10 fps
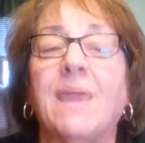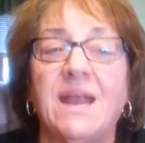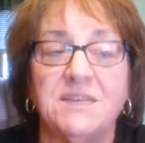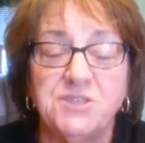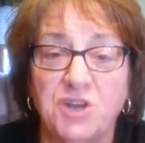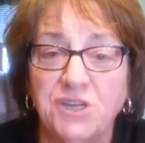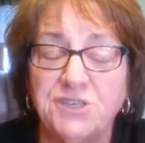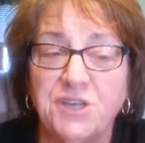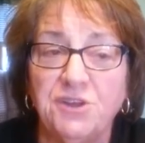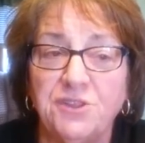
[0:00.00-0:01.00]
And I
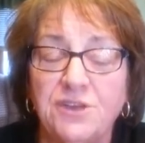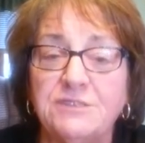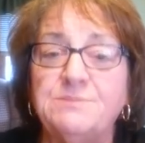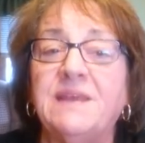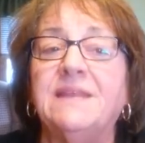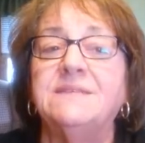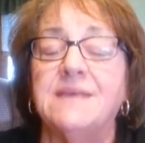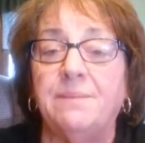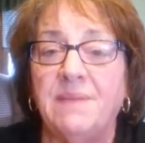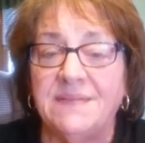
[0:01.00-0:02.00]
started to go to those meetings
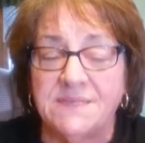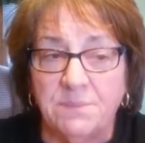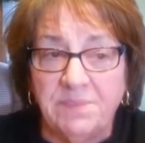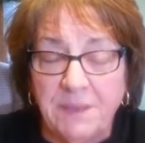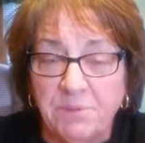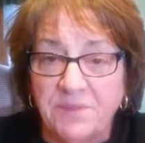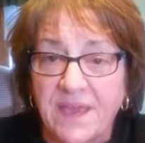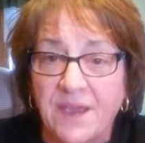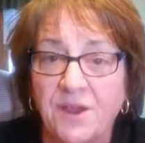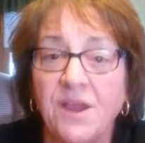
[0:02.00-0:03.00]
and met some people
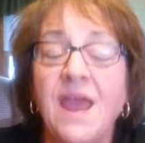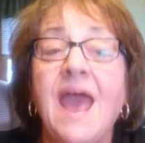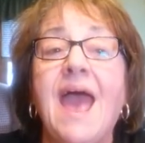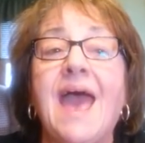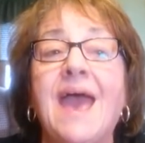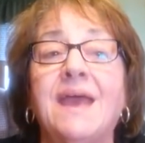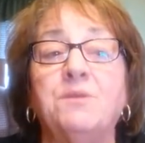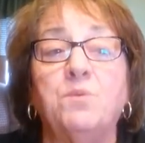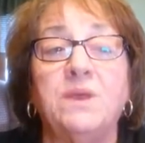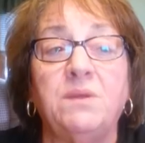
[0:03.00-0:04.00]
there,
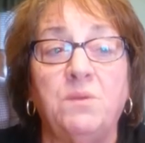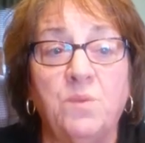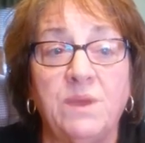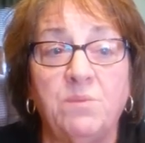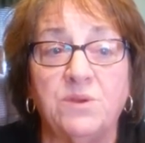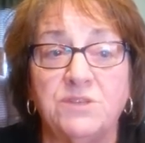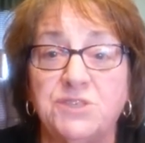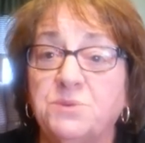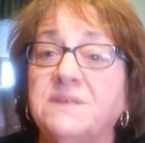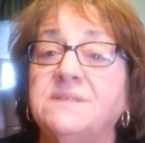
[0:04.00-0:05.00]
and we were
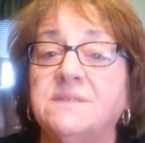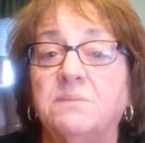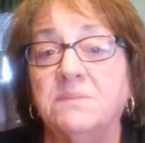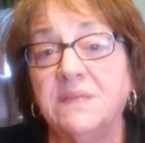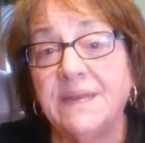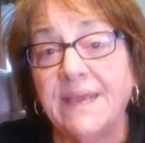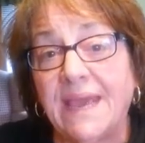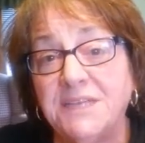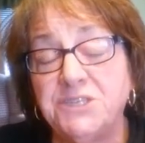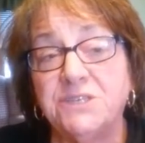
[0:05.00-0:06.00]
doing some
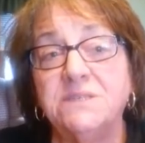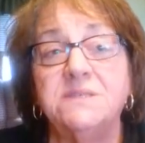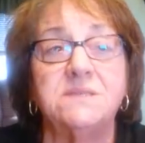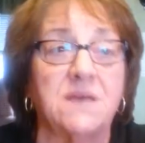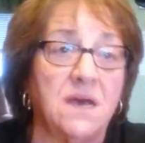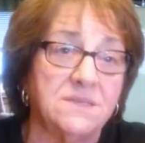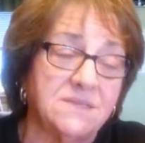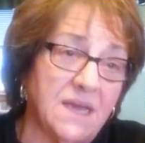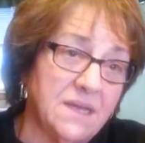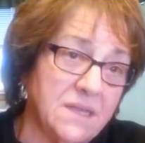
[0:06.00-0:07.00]
litigations,
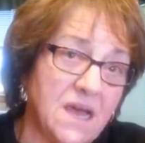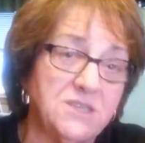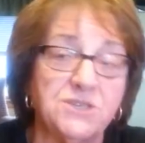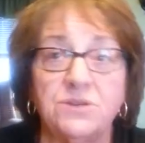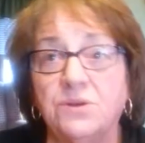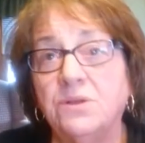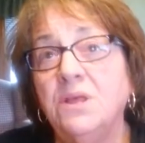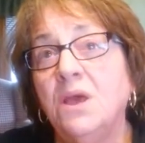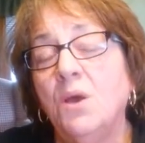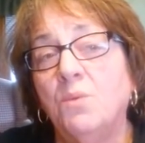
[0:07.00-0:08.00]

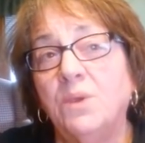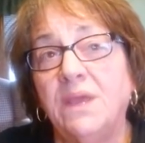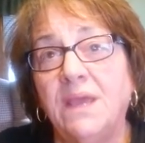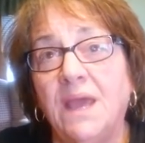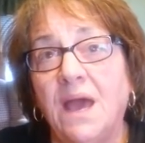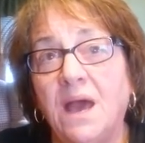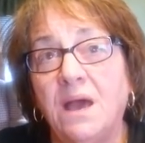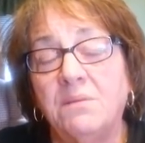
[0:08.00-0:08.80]
psychological, we